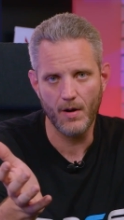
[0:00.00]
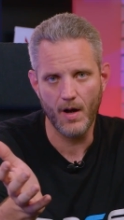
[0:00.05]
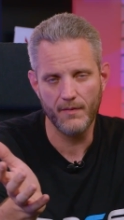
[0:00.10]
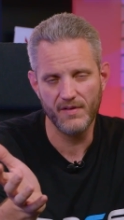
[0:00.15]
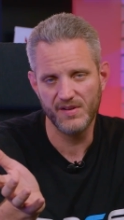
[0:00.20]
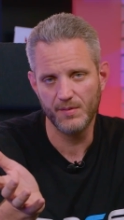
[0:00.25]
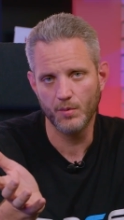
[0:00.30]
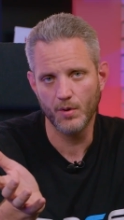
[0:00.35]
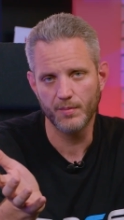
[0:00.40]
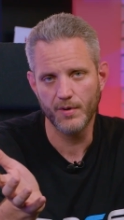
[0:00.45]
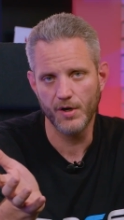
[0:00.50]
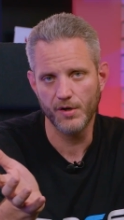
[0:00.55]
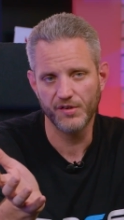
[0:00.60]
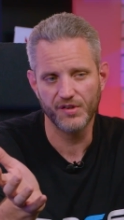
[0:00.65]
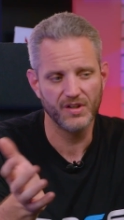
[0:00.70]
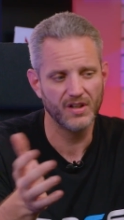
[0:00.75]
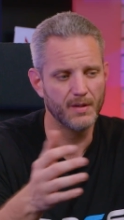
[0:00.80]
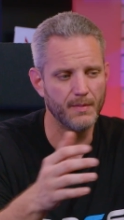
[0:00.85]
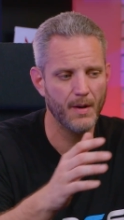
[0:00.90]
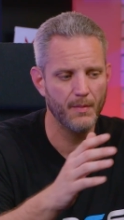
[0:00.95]
Obviously, board partners
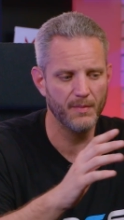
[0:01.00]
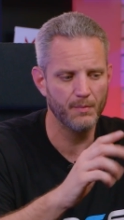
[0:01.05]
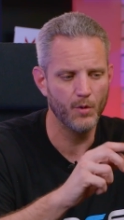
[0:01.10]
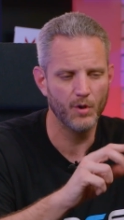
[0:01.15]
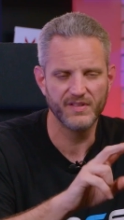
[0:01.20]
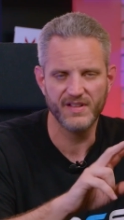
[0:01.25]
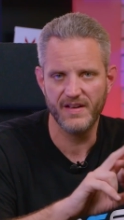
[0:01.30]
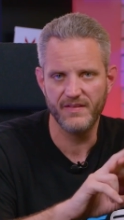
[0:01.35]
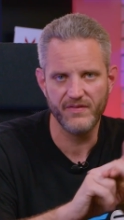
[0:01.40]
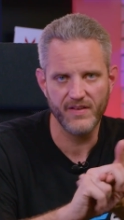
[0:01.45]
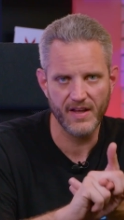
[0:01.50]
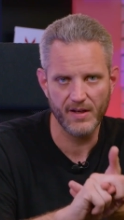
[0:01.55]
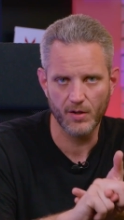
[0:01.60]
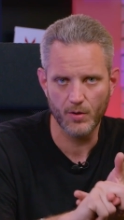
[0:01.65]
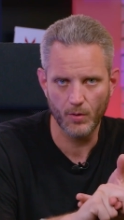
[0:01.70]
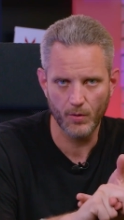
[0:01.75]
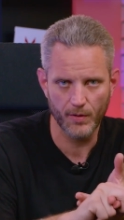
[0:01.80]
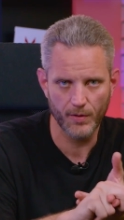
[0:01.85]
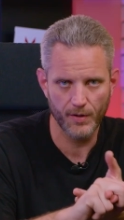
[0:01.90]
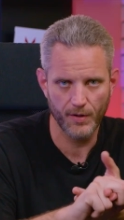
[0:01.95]
are going to come out with multi-fan
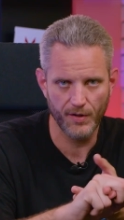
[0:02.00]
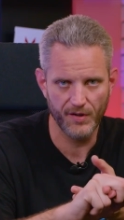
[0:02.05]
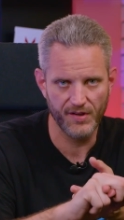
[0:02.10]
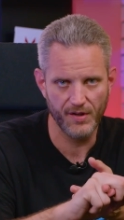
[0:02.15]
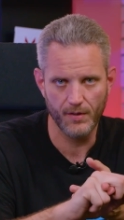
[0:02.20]
coolers,